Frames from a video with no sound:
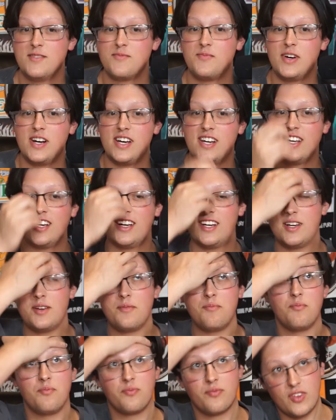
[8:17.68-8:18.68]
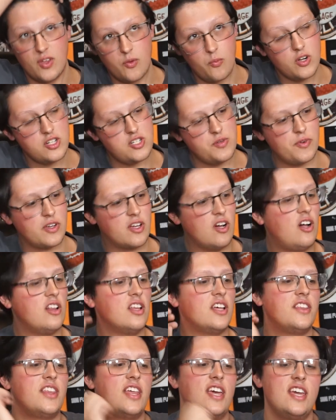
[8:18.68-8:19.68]
But, what'd you
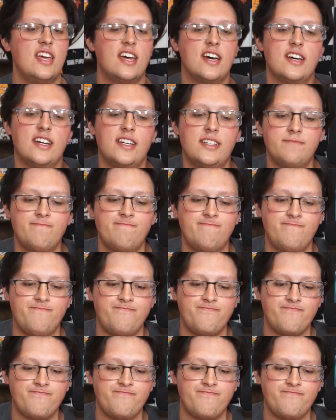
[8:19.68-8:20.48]
call it? They, it